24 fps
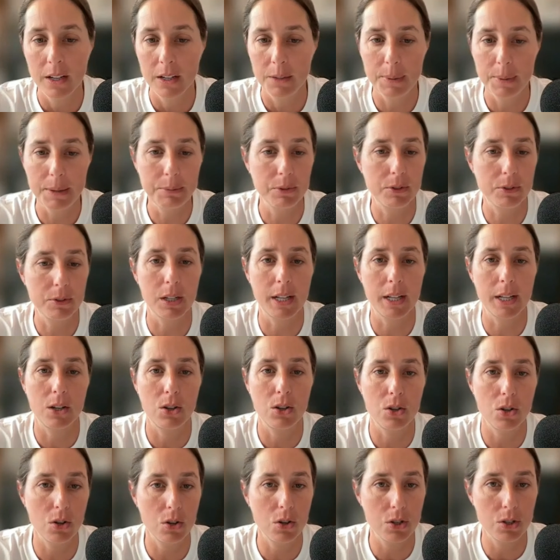People got like a
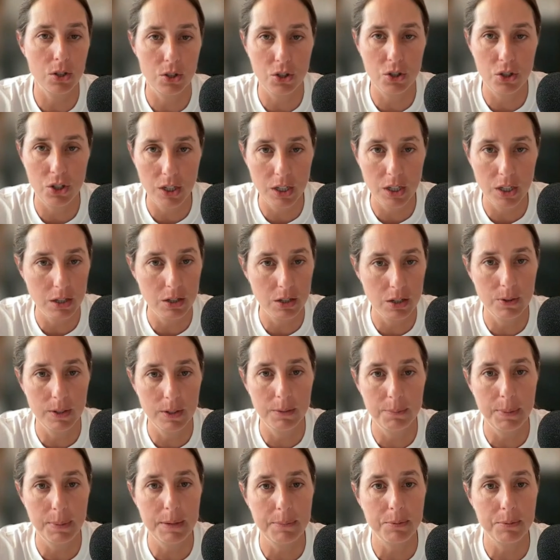yoga studio and
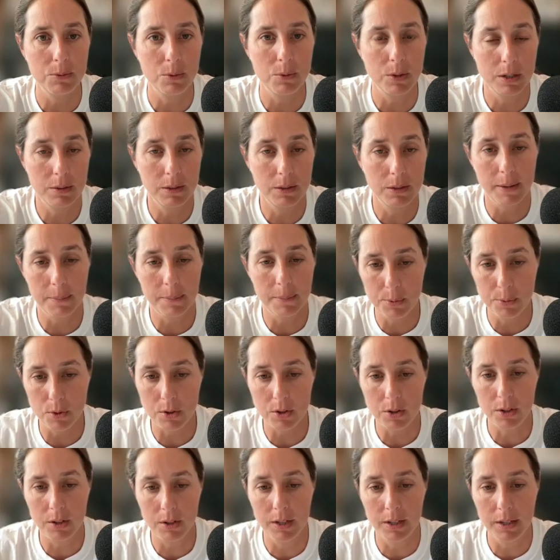people want to like book
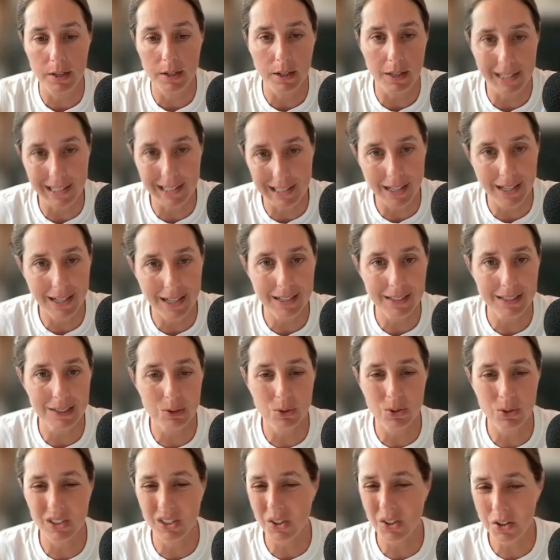a class, or a
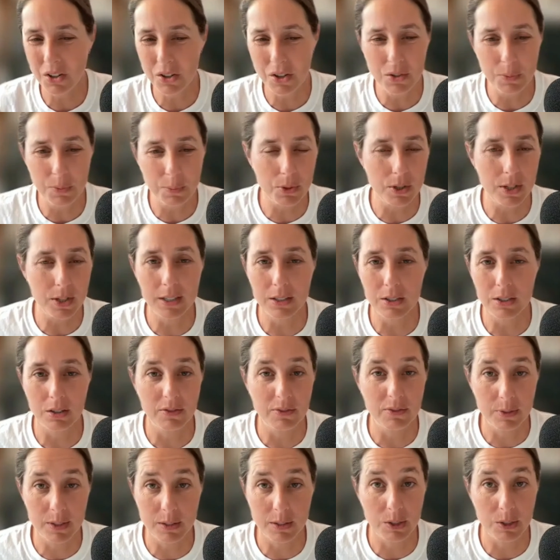lot of those booking
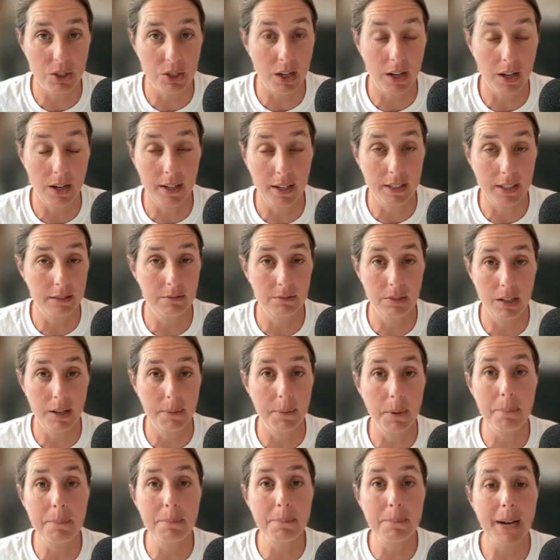softwares, which I'm
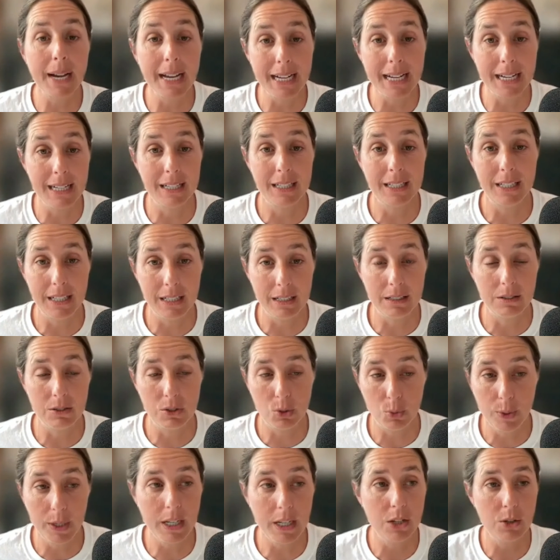amazed in
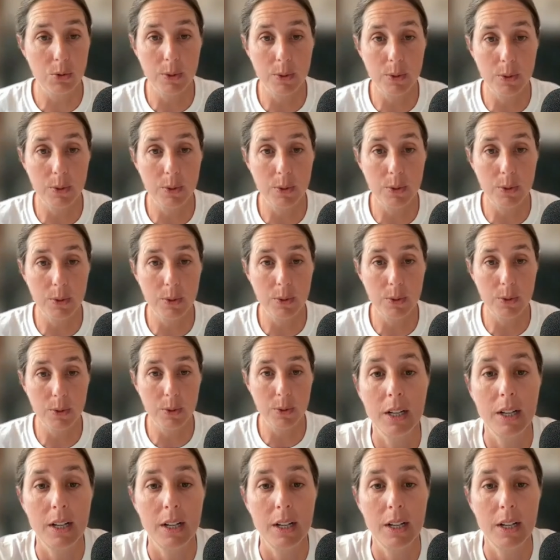2022